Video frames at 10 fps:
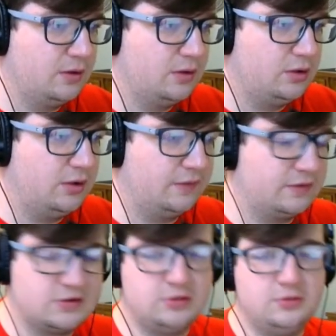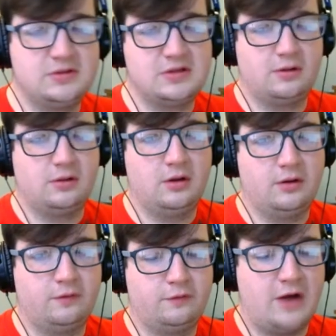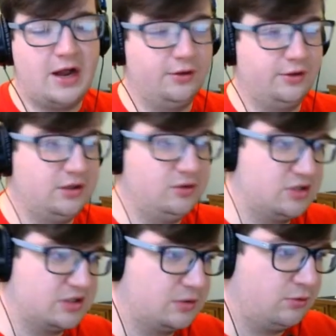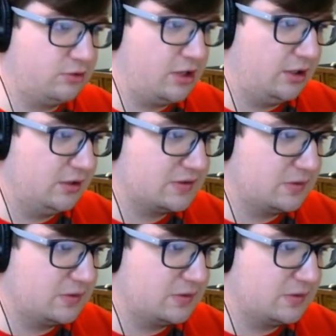the file that you just created.